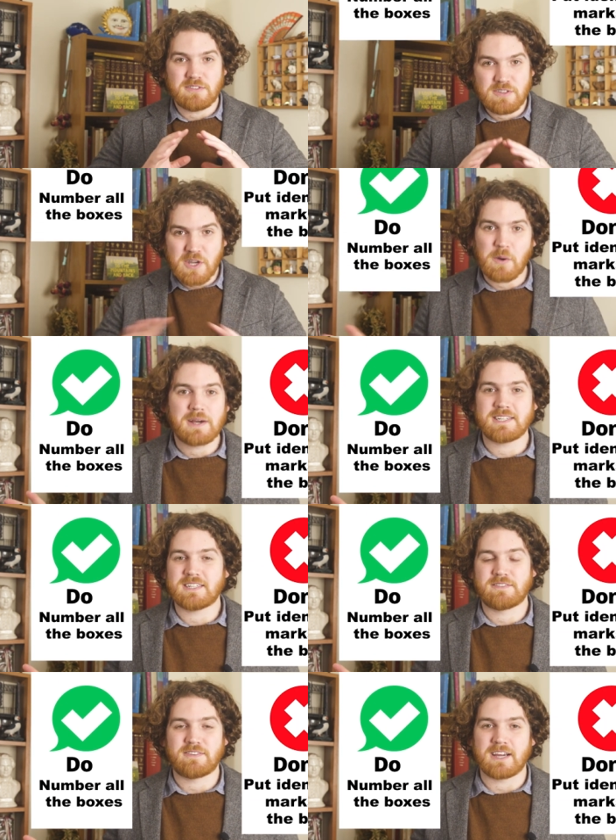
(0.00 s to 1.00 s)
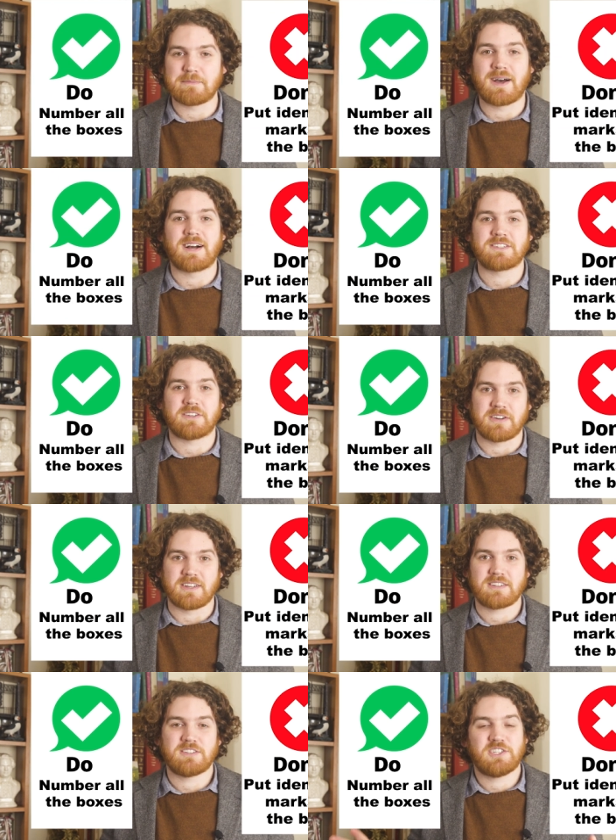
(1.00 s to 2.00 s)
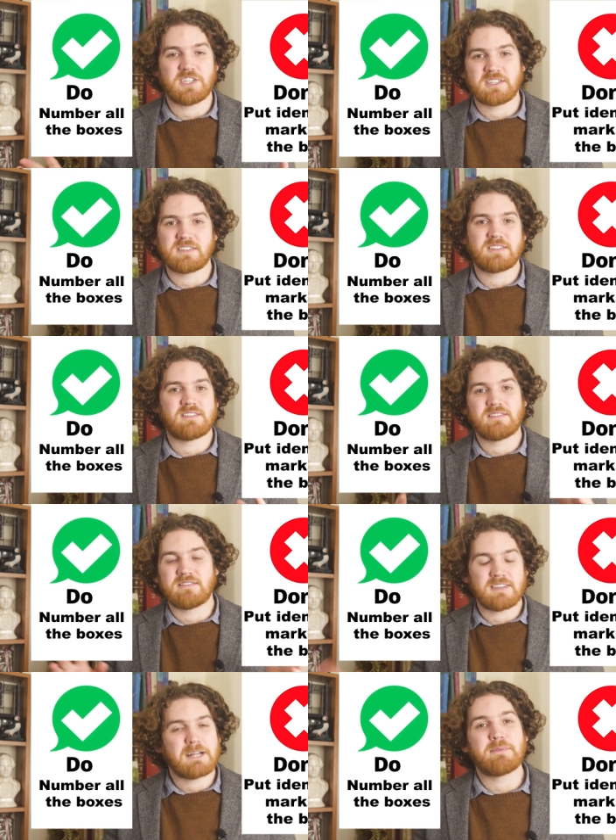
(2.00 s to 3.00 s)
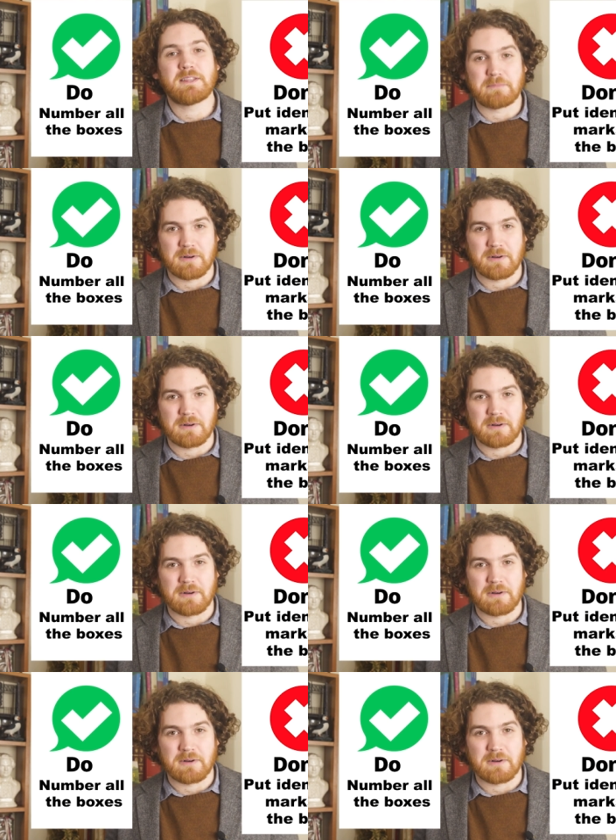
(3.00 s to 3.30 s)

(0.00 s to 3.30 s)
no identifying marks on it, just number the